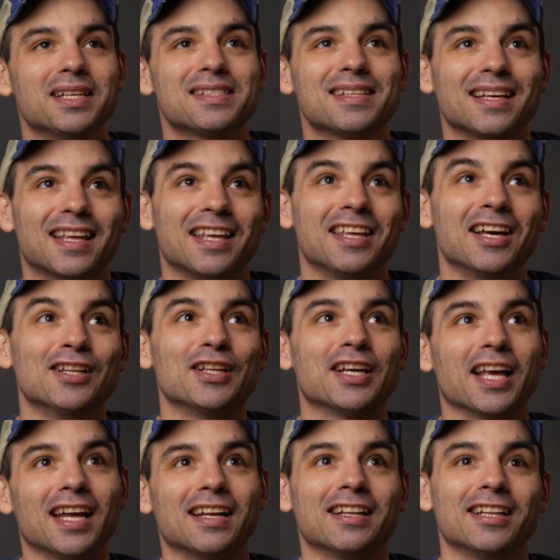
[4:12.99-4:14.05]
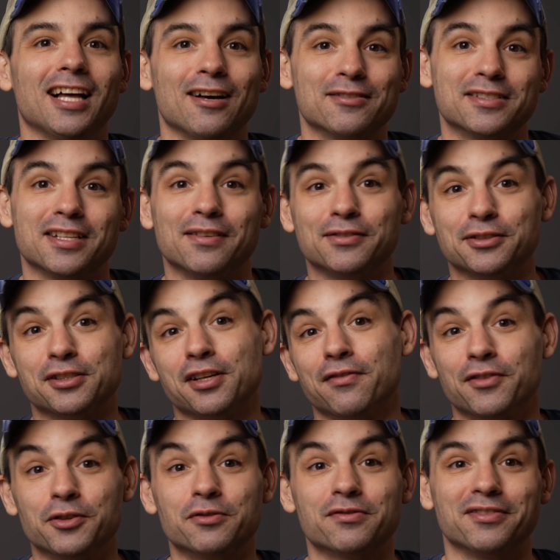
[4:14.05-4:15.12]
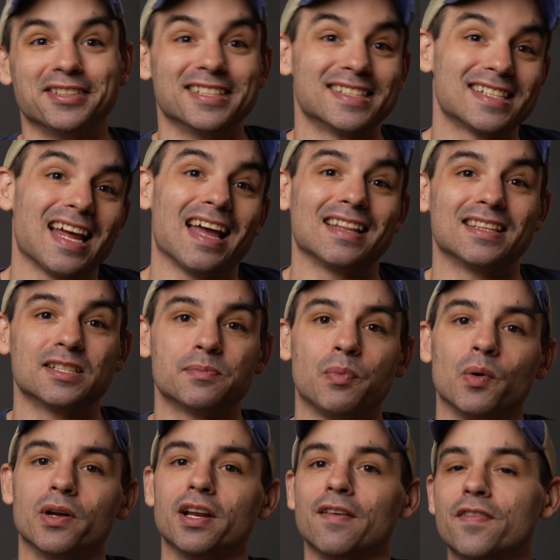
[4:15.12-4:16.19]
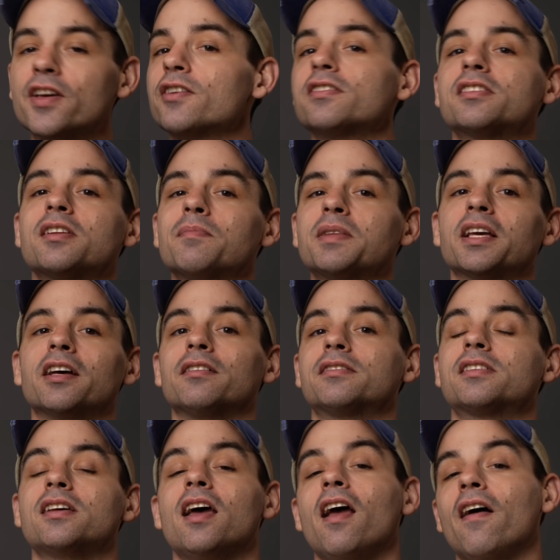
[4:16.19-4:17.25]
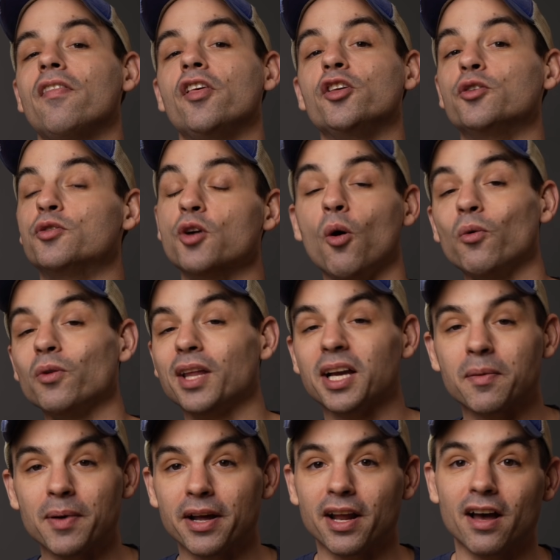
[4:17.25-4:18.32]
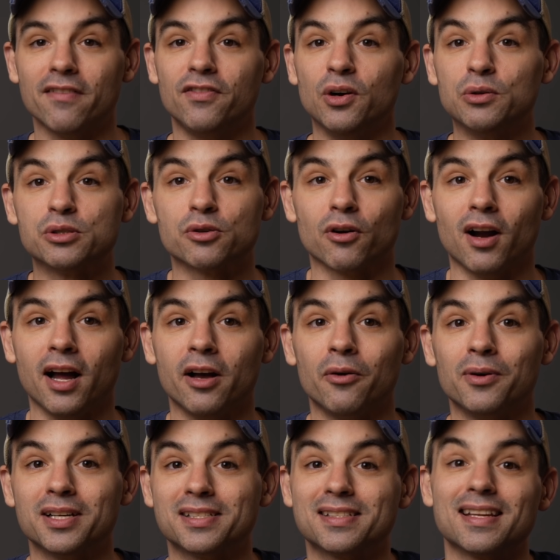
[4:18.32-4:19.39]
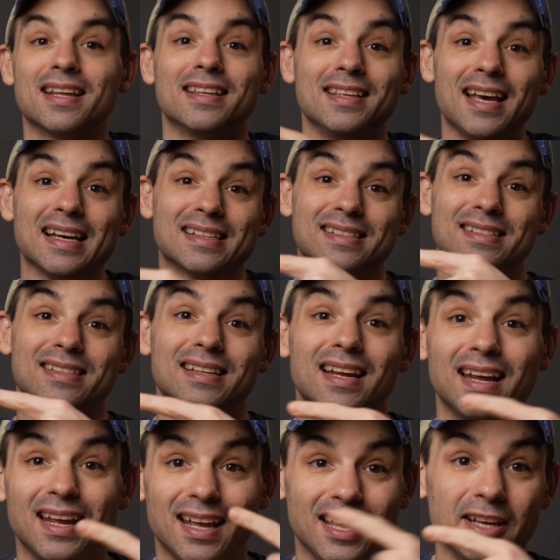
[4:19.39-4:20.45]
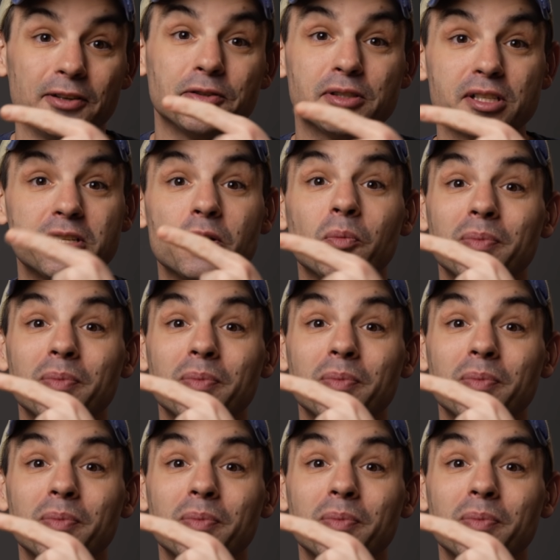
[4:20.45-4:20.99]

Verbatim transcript: that's like yelling at clouds levels of usefulness at this point. If there is something else that you don't like about iPhones or iOS, yes, it'll still